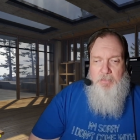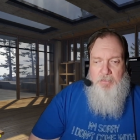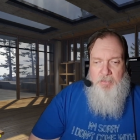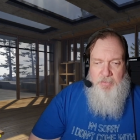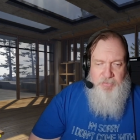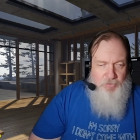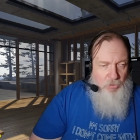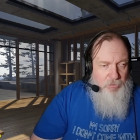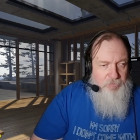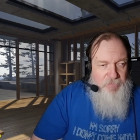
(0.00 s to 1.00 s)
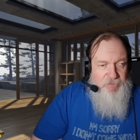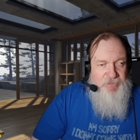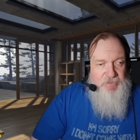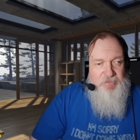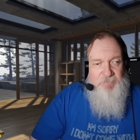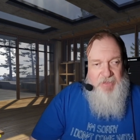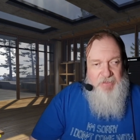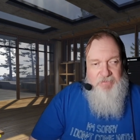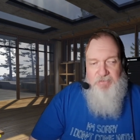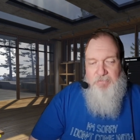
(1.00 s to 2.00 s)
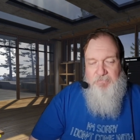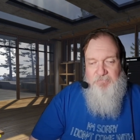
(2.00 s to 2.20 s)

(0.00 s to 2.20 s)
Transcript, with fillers: It's called Mystic Space.